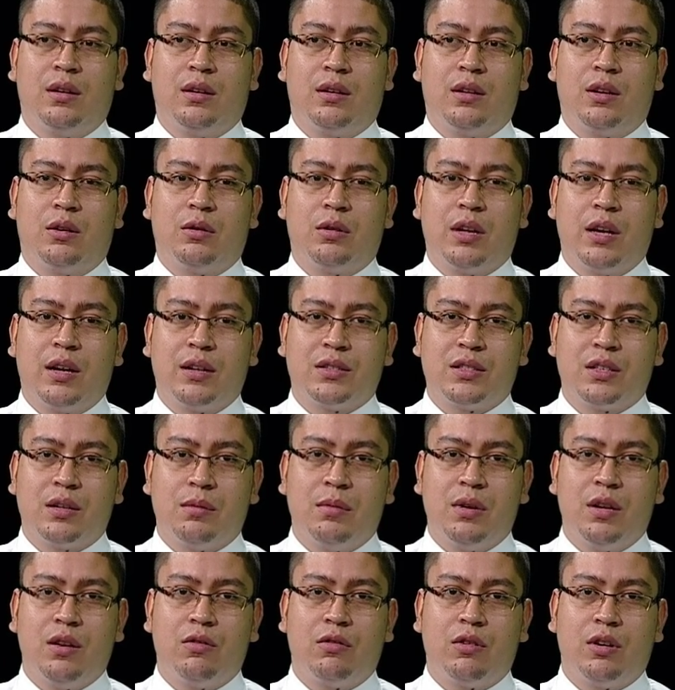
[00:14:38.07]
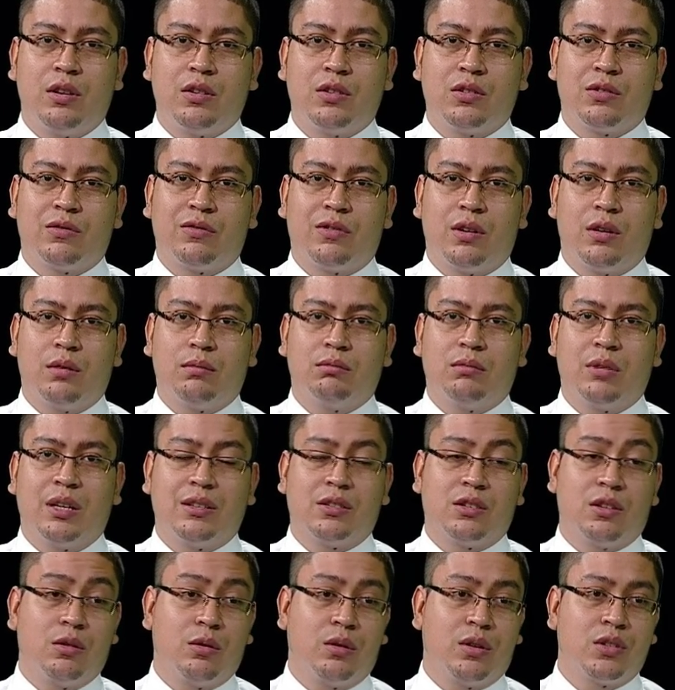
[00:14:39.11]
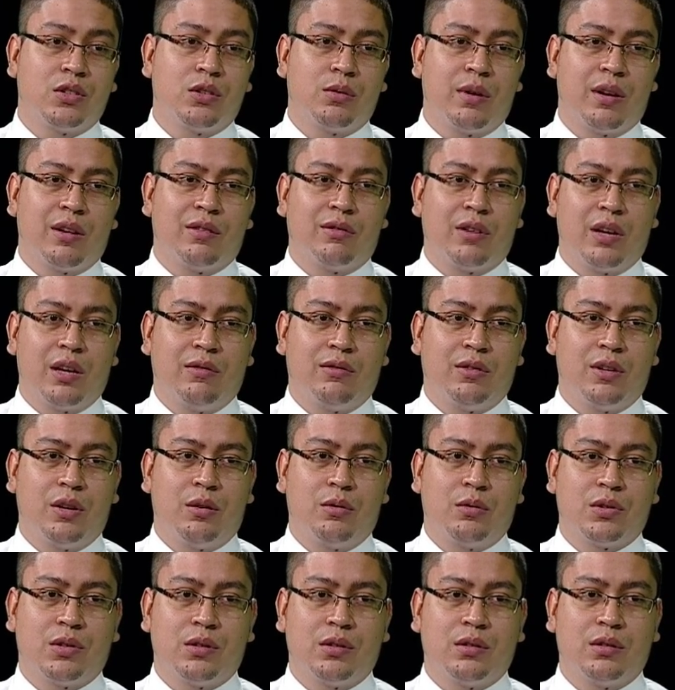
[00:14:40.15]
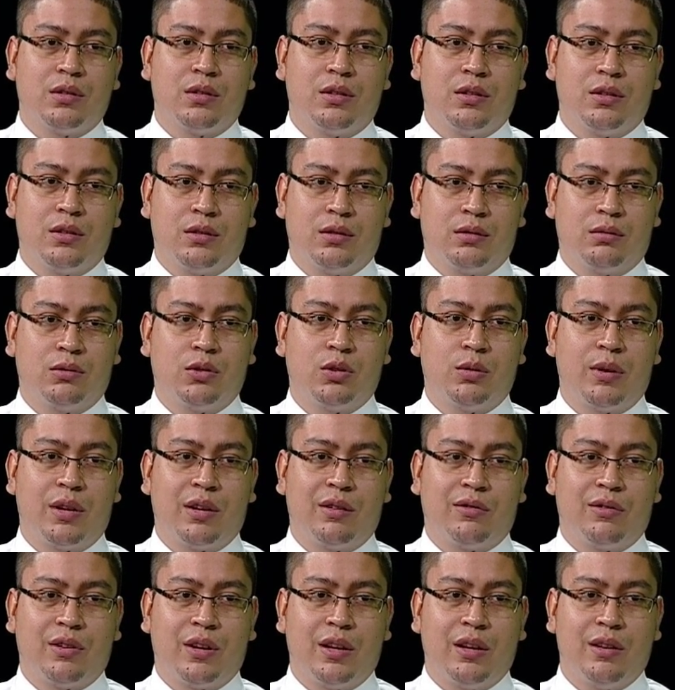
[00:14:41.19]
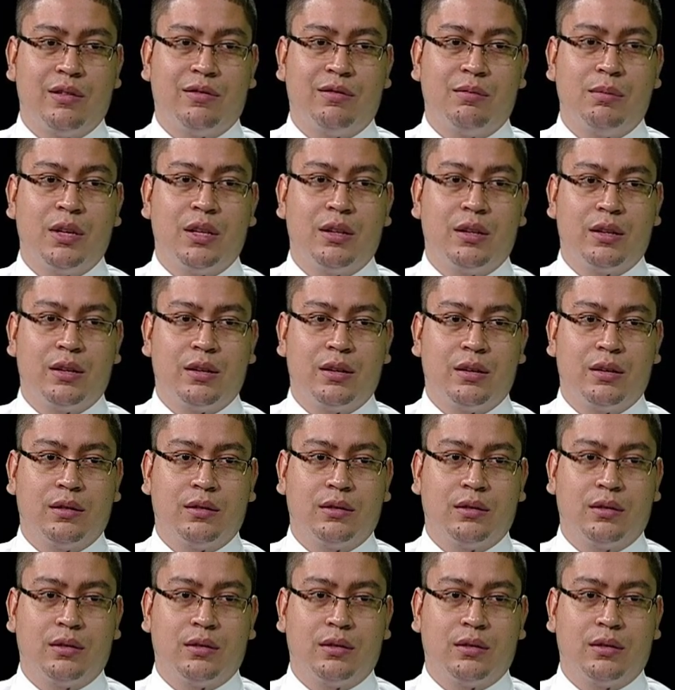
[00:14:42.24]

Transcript: Now, the SME runs from as low as $25,000 to $25 million.